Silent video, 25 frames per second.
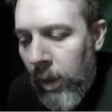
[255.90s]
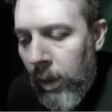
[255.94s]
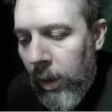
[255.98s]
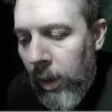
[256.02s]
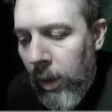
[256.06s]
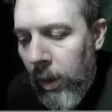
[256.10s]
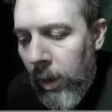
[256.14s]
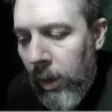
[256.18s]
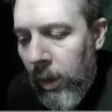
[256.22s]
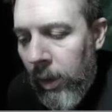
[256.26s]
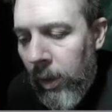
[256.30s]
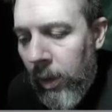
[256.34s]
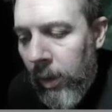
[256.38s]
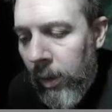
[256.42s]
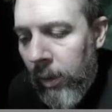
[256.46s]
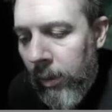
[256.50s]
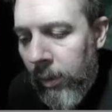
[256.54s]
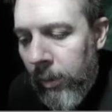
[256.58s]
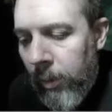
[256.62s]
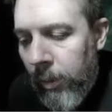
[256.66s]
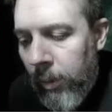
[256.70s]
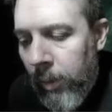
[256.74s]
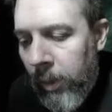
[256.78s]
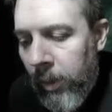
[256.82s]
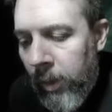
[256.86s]
Again,
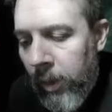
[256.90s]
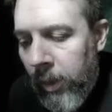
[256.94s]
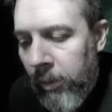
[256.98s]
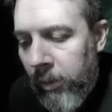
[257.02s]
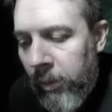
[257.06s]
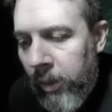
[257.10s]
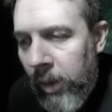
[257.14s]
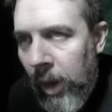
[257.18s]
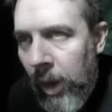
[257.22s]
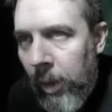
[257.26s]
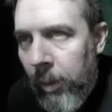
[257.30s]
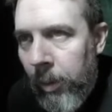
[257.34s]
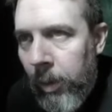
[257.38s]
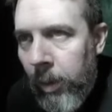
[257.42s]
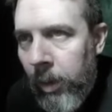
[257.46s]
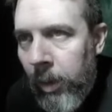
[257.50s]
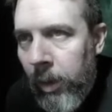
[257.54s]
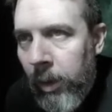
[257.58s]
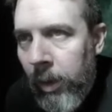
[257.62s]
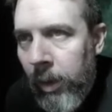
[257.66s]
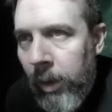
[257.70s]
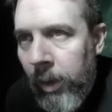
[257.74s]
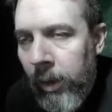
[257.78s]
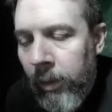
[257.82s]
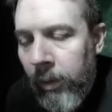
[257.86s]
this
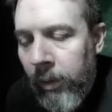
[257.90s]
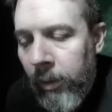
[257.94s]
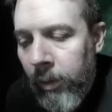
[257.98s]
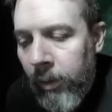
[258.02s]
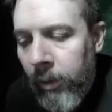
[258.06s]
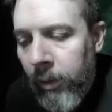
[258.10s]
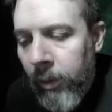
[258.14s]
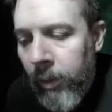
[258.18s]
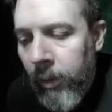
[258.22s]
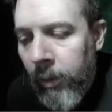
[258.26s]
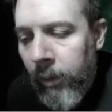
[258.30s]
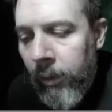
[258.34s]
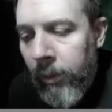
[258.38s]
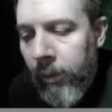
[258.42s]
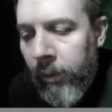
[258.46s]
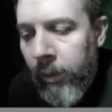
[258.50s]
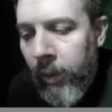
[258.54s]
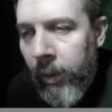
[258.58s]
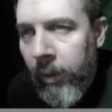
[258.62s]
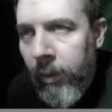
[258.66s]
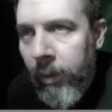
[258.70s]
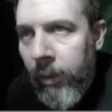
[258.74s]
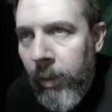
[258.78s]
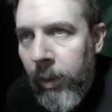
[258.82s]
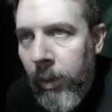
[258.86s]
potentiometer is a little
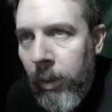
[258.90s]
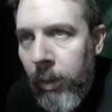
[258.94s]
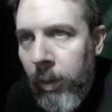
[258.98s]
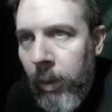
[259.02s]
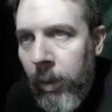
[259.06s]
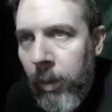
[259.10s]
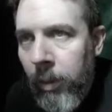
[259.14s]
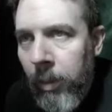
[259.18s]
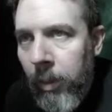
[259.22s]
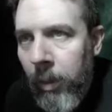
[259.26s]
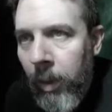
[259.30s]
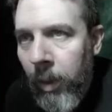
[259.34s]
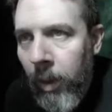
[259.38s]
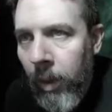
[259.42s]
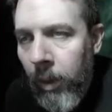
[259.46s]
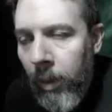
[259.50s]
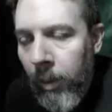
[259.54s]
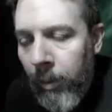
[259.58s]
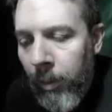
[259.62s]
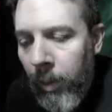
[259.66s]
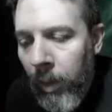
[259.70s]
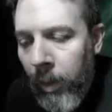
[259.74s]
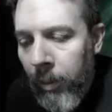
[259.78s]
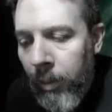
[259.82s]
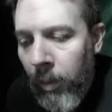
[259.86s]
fussy with the
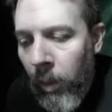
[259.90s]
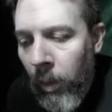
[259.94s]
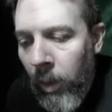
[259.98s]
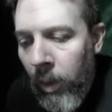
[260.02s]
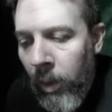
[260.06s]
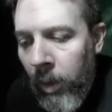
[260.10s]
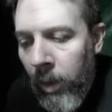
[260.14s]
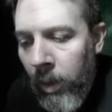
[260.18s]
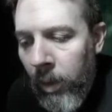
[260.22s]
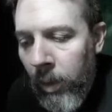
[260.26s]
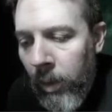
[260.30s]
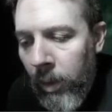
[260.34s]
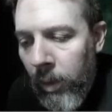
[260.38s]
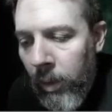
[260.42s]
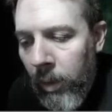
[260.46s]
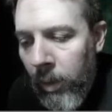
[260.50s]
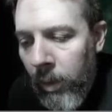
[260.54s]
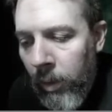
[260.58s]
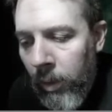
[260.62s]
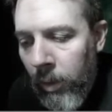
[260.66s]
breadboard,